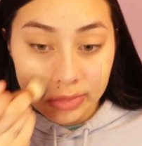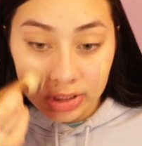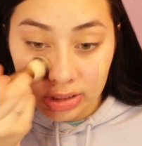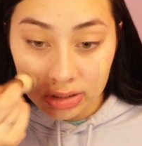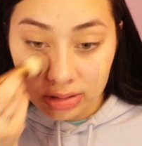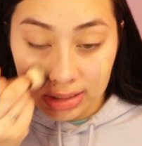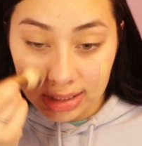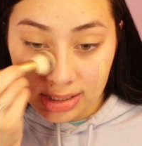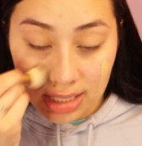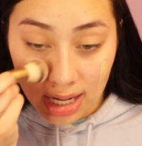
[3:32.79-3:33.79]
you know,
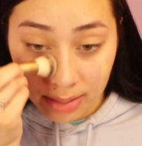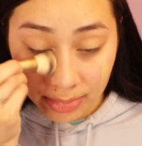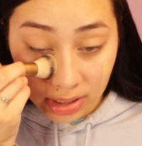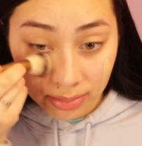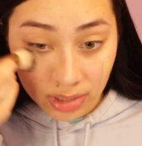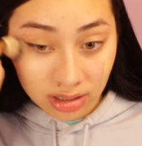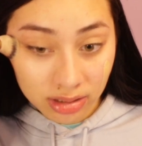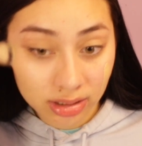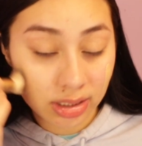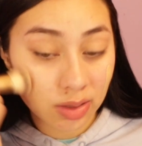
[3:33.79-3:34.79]
that time of the
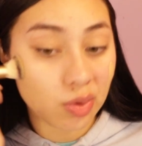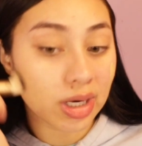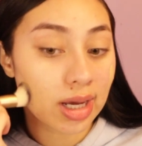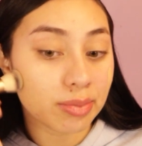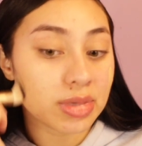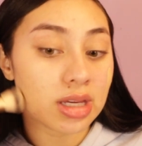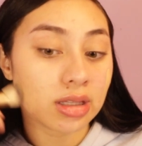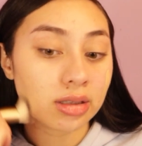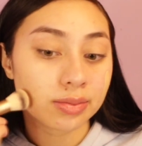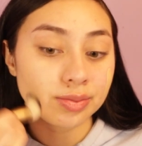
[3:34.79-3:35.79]
month, you know what I
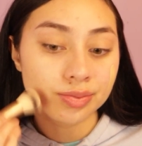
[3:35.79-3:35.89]
mean.